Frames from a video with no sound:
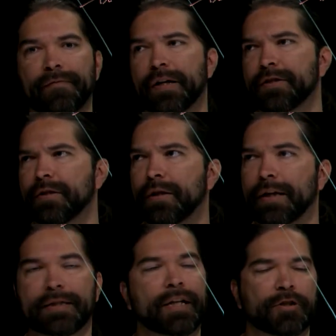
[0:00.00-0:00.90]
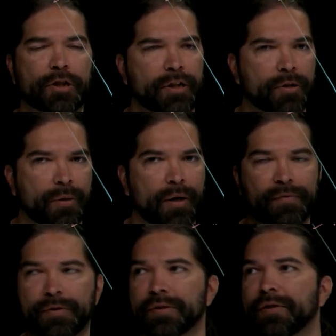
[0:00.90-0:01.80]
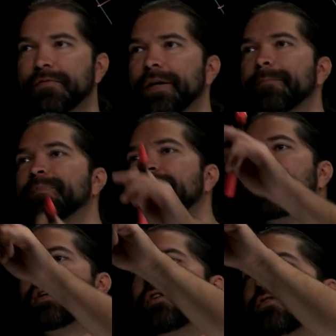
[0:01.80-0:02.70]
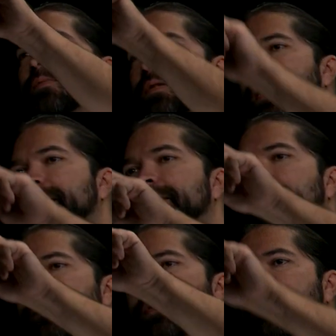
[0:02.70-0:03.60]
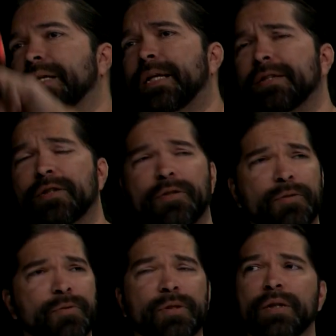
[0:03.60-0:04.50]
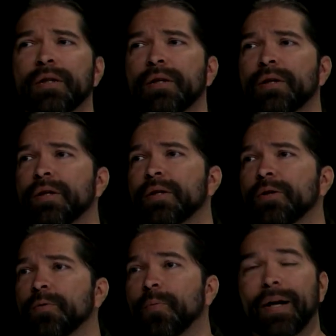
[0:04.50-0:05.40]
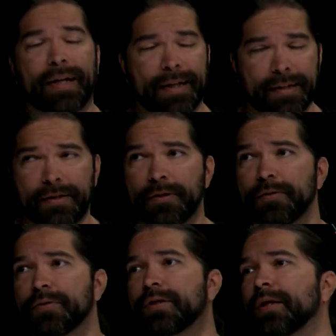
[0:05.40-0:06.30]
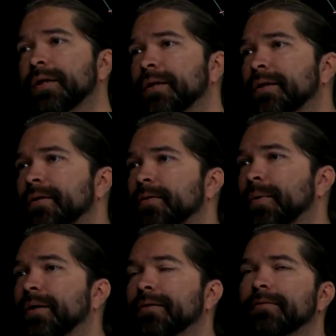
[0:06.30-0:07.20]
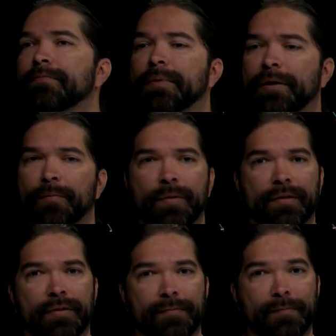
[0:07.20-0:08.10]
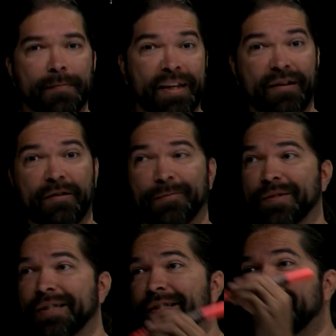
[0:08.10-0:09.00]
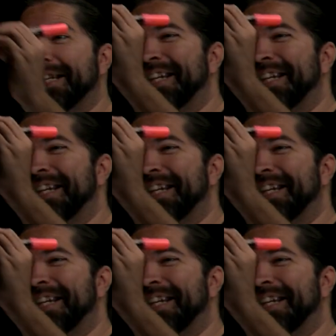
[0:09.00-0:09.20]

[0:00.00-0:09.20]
fashion on an Excel sheet or however you see fit. So I was late because I was hitting snooze. Why did I hit the snooze? Well, it was there. It was easy,